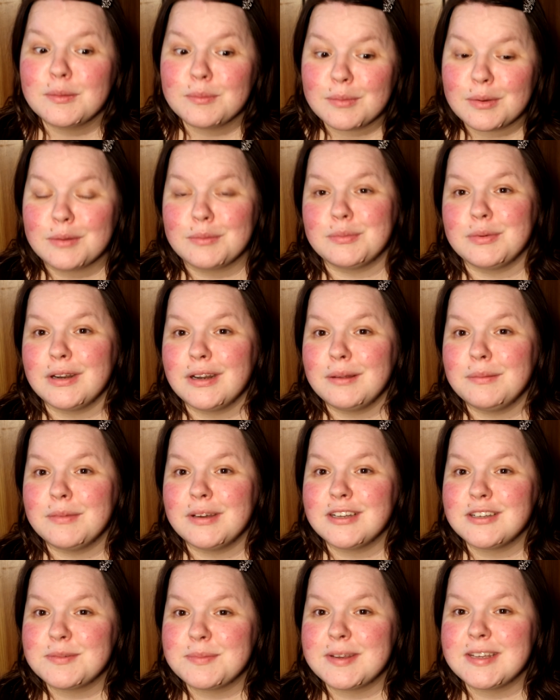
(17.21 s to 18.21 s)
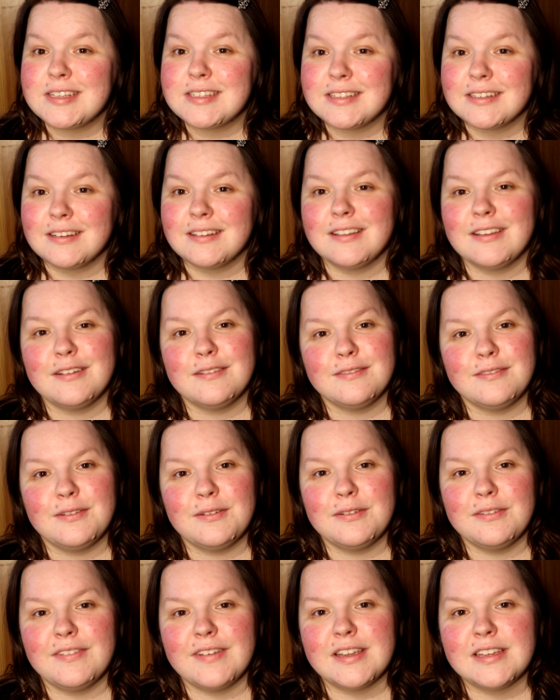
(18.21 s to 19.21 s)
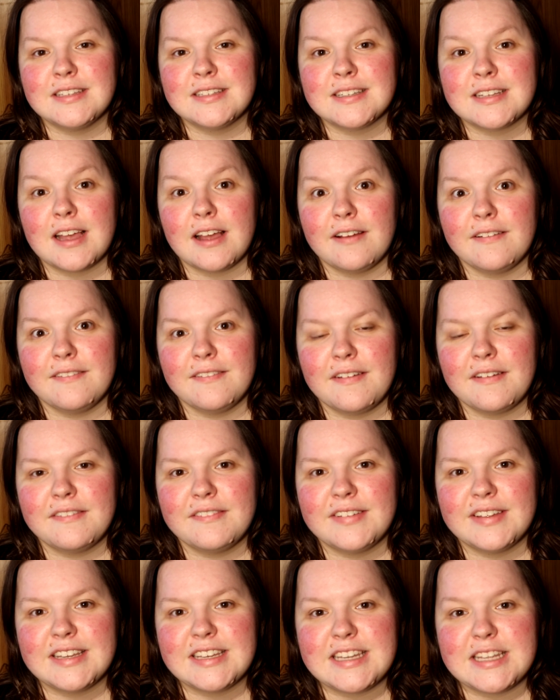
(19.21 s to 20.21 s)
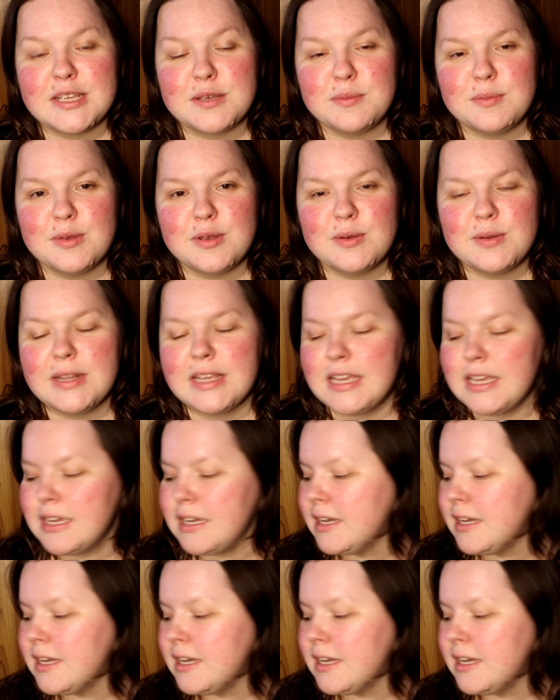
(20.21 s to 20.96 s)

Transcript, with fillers: but pretty much basically a full face of Fenty Beauty.